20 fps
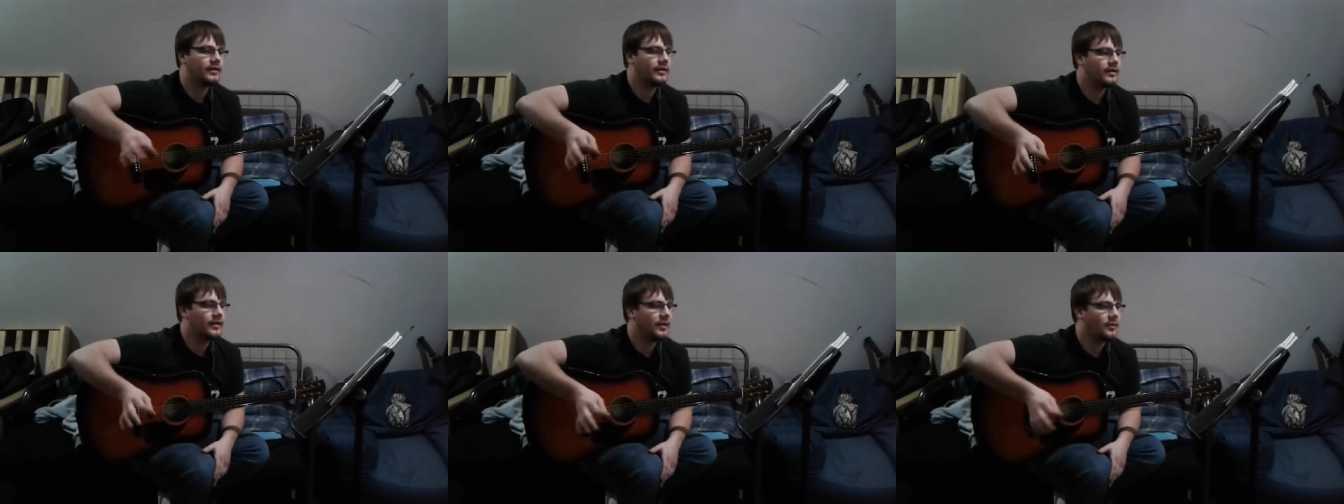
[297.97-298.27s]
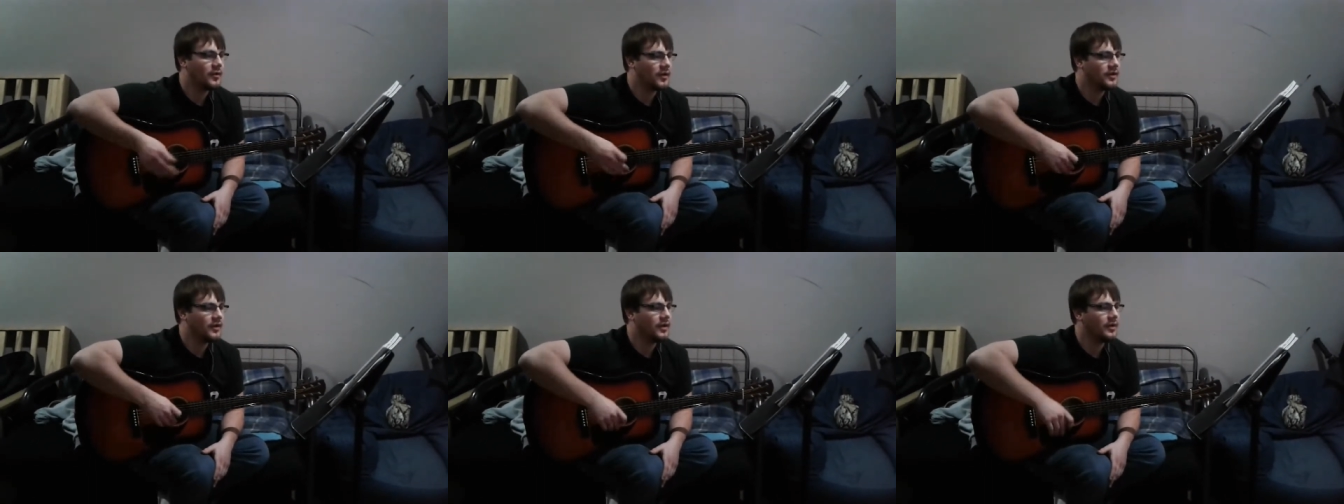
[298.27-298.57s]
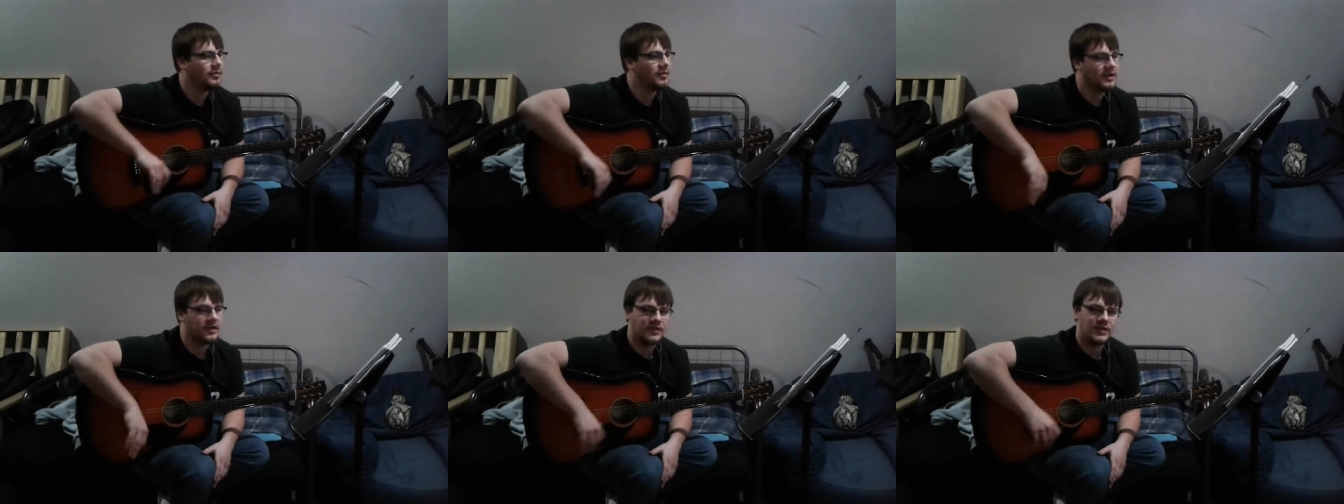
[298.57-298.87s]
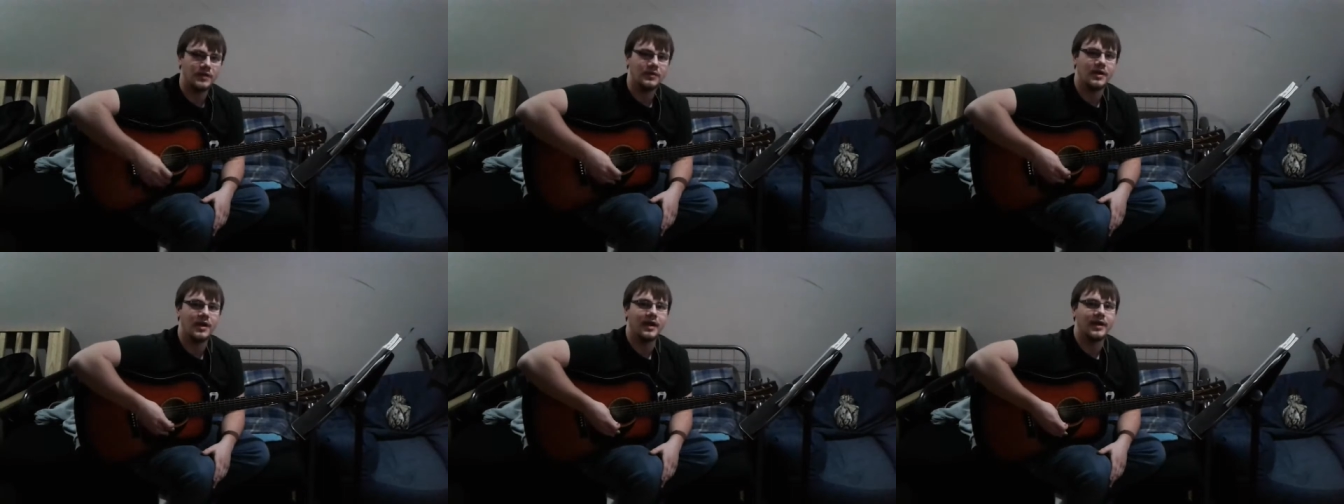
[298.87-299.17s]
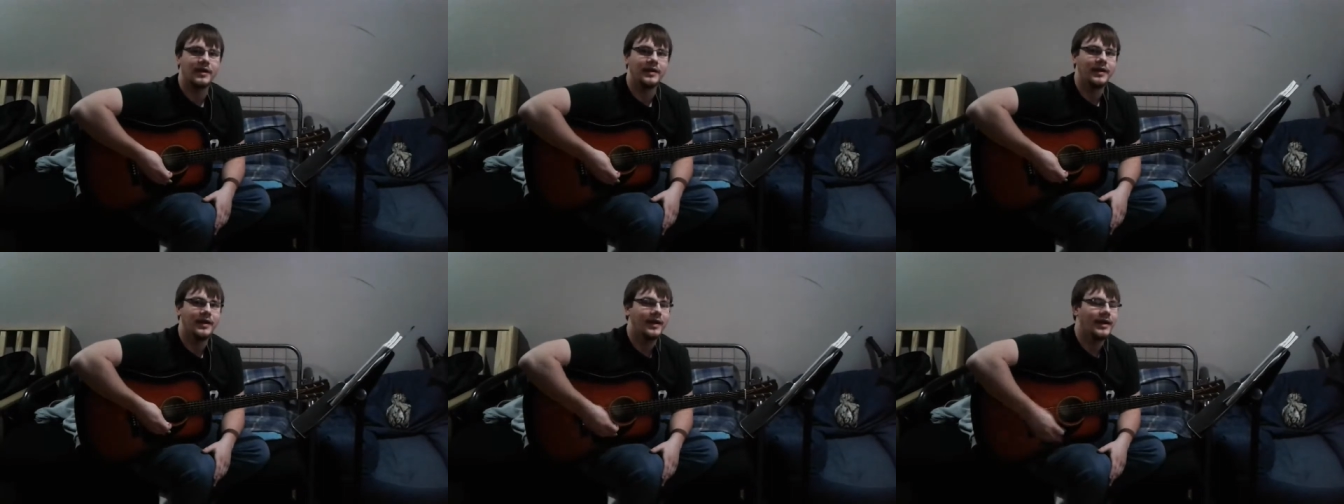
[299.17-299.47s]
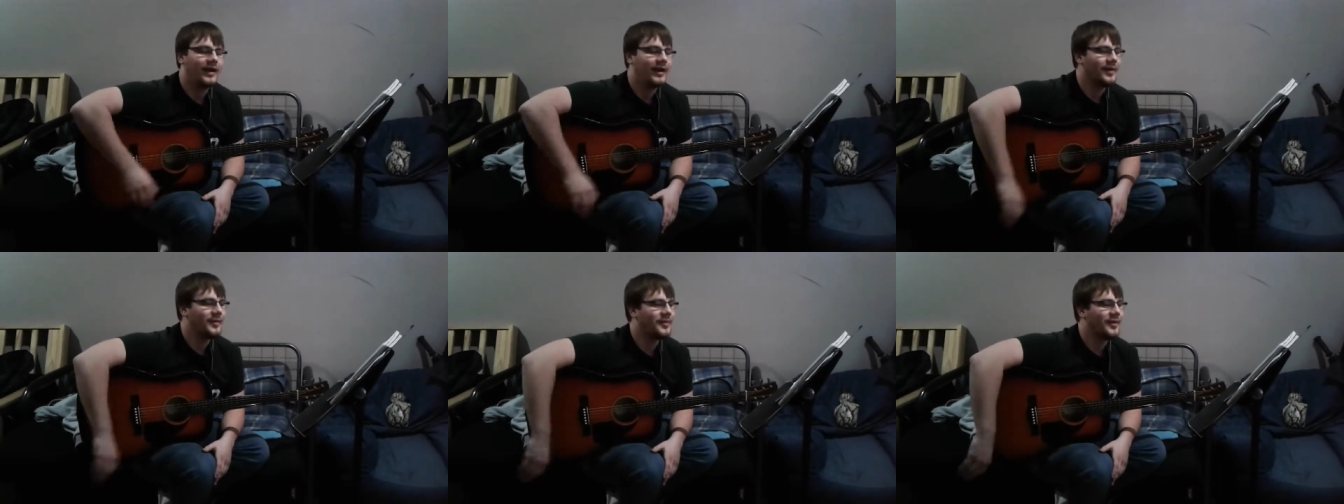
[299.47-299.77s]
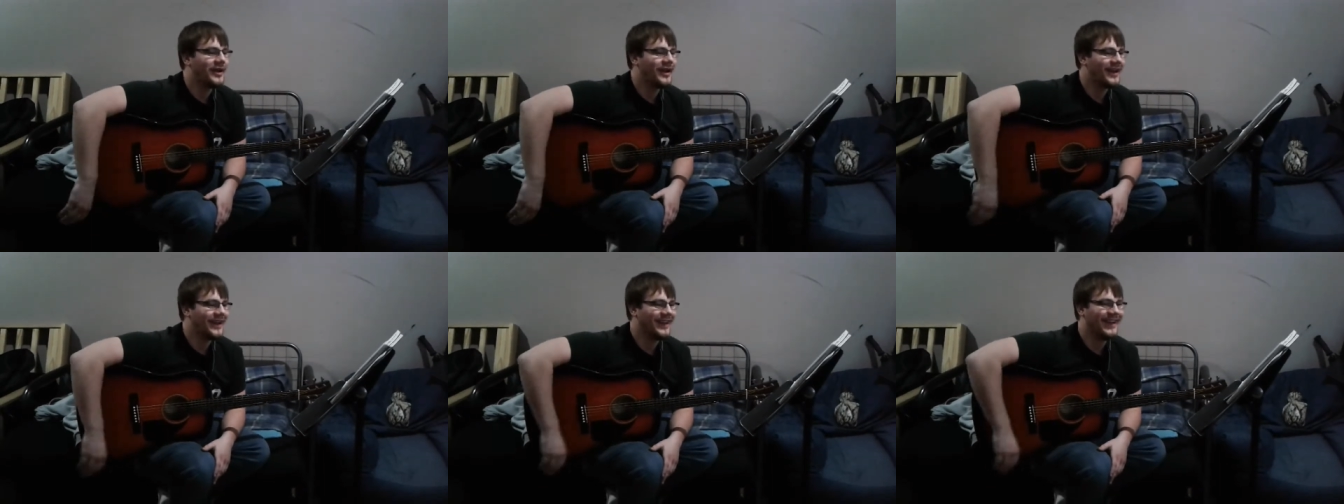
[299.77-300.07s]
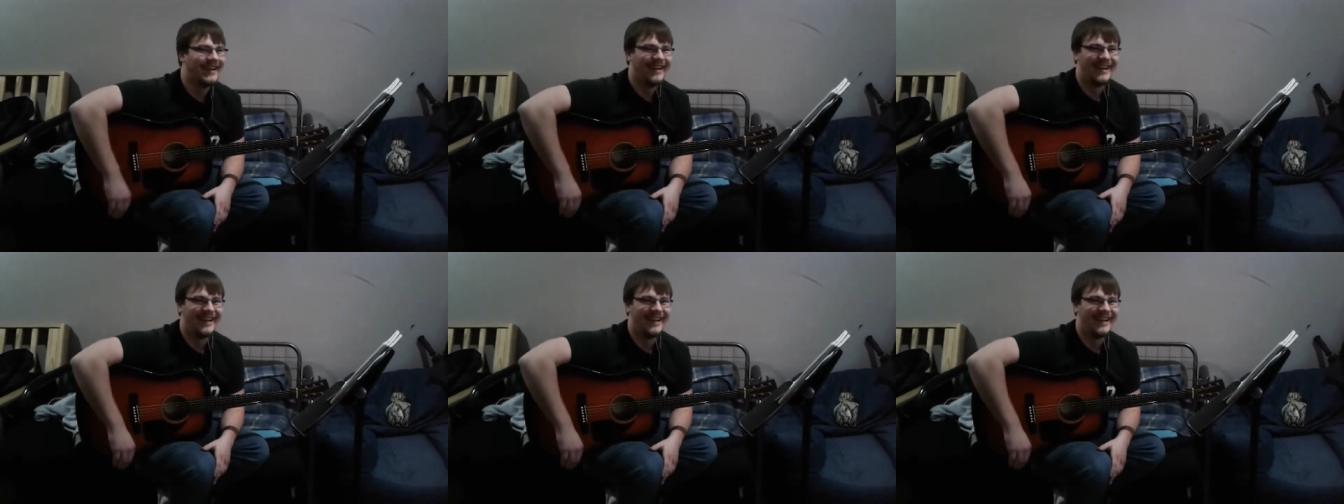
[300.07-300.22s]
didn't want to do it, but it's okay. But